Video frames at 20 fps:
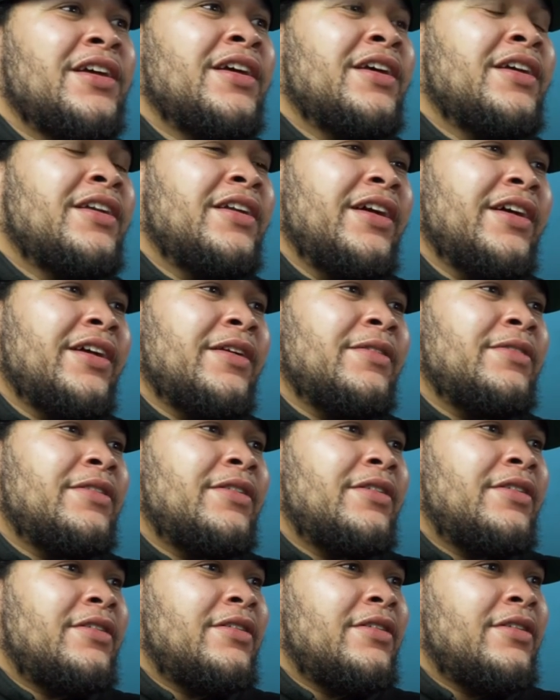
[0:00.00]
What was they
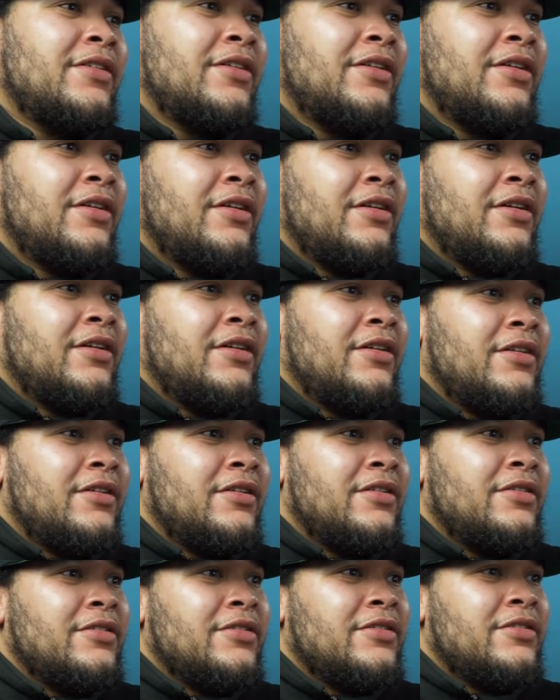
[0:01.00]
calling it? Afghan
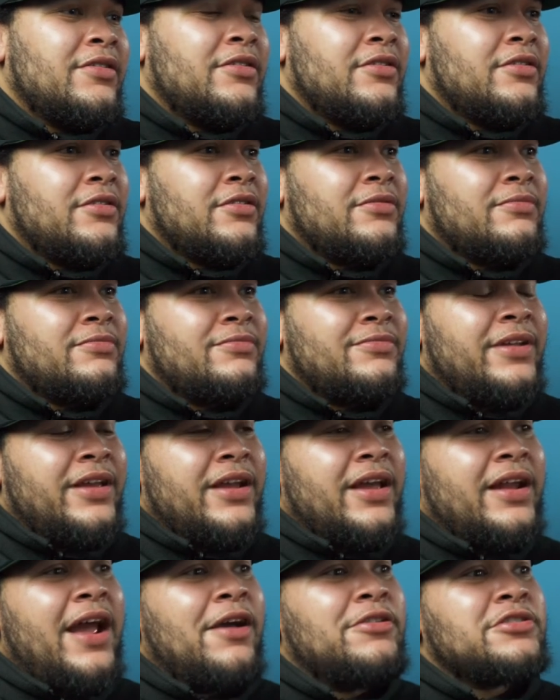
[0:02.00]
back then?
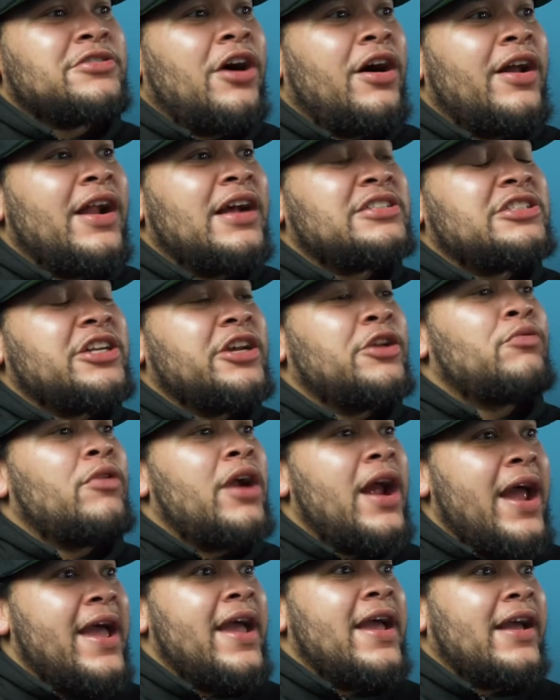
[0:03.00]
Nigga, they was calling that shit
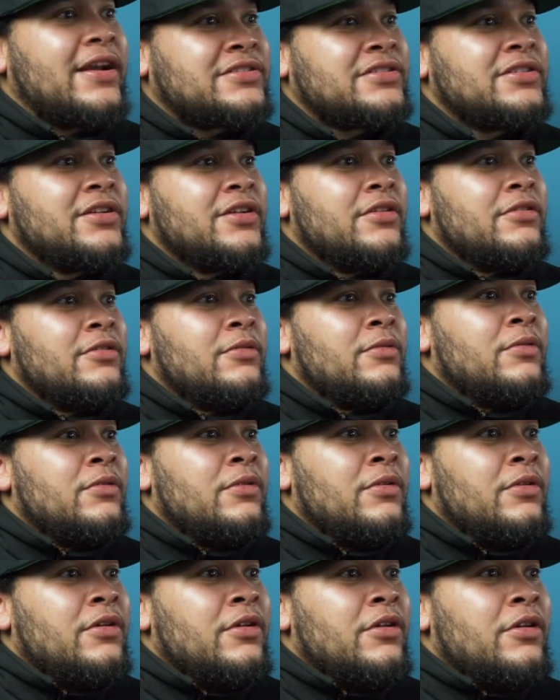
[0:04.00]
regs.
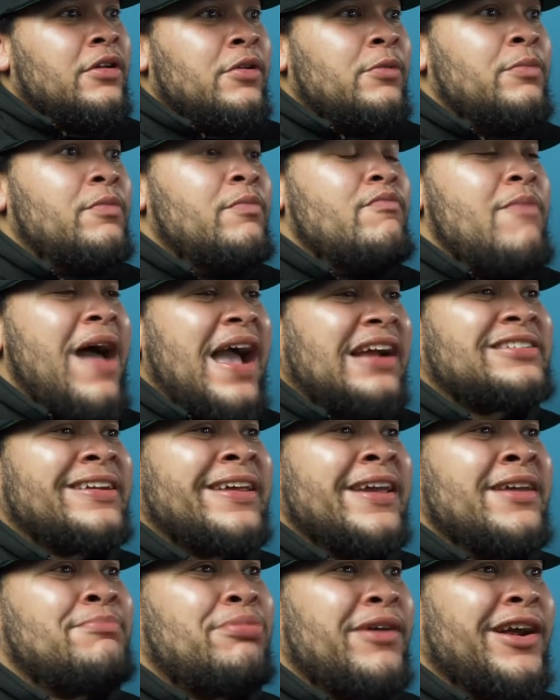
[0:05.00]

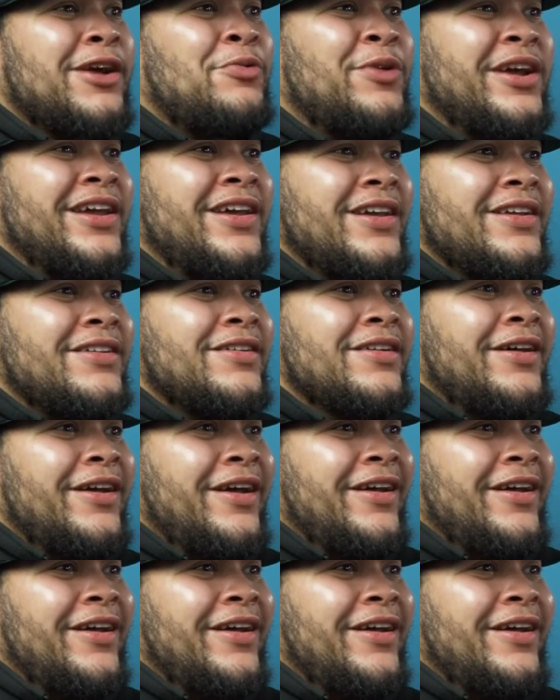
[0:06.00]
Mexican brickweed.